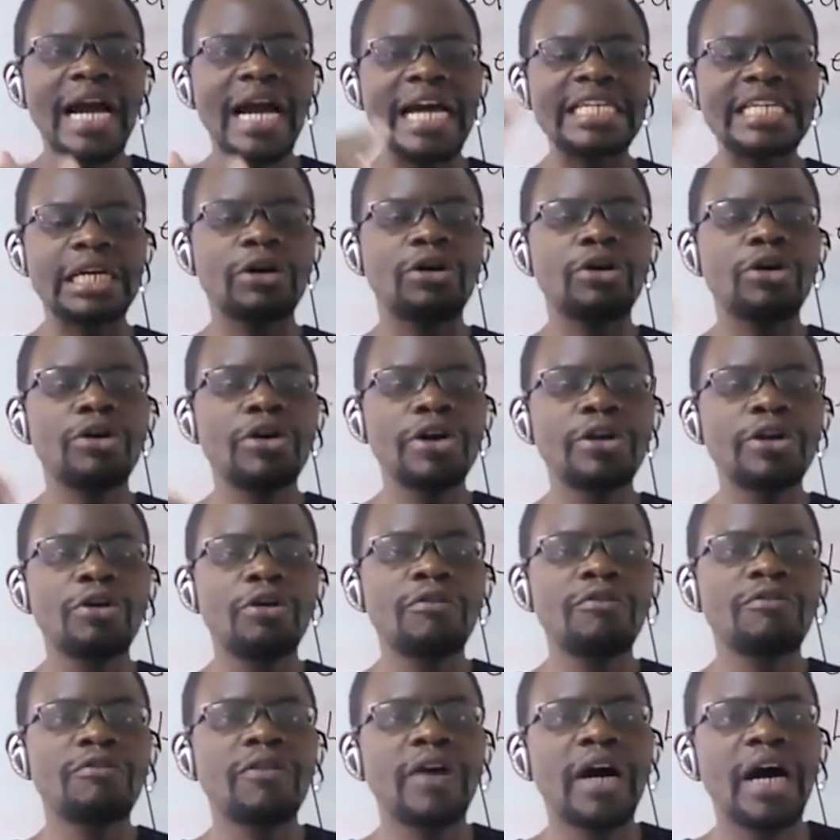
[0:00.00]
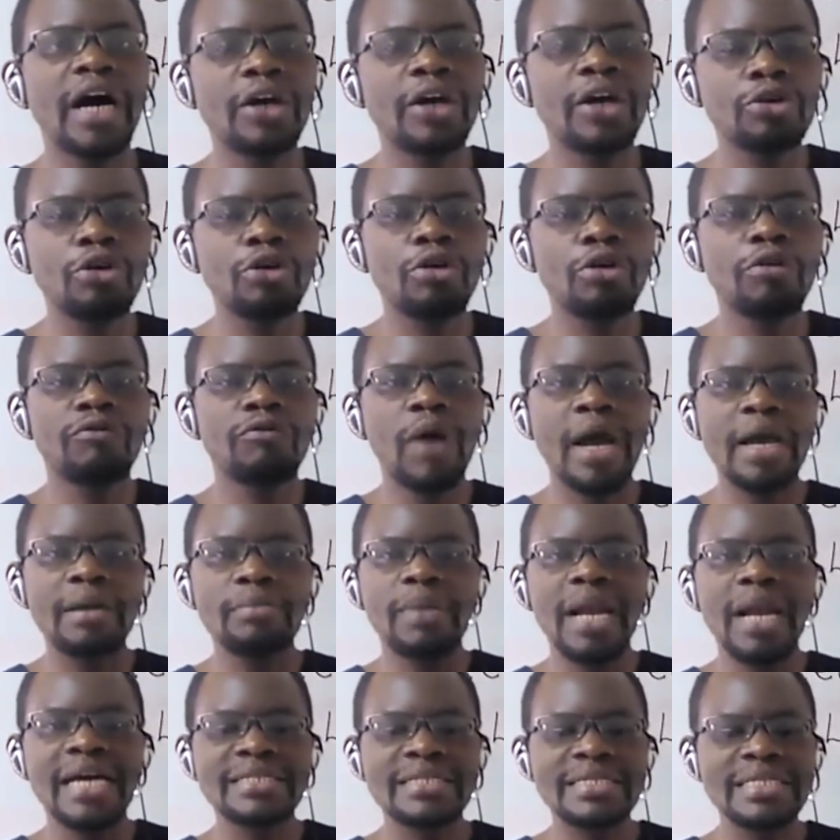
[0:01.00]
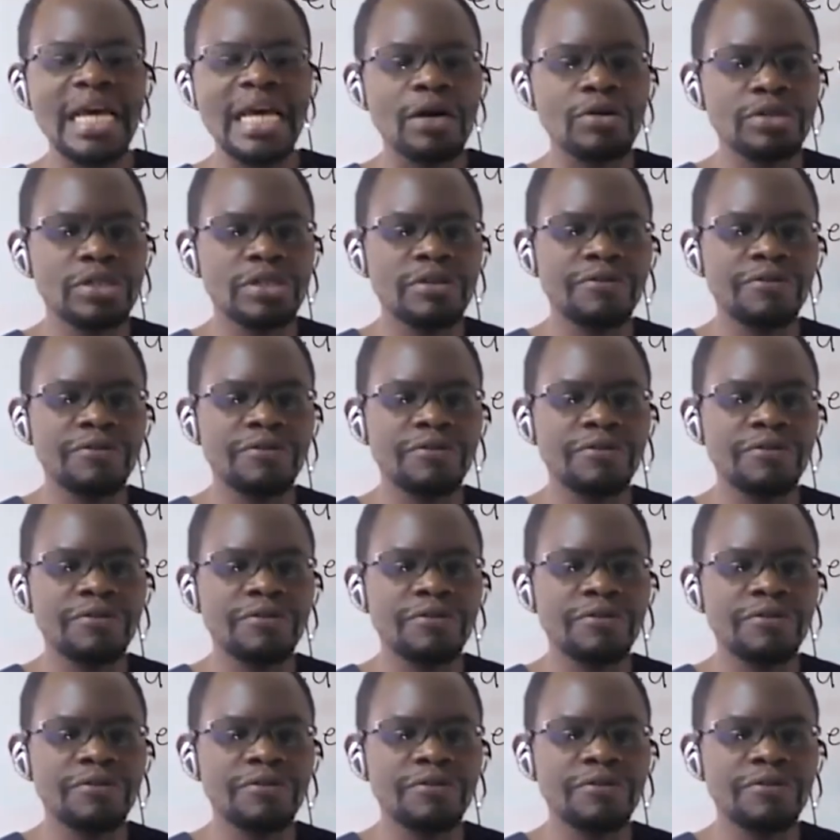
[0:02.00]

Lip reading: category of you know, of white blood cells.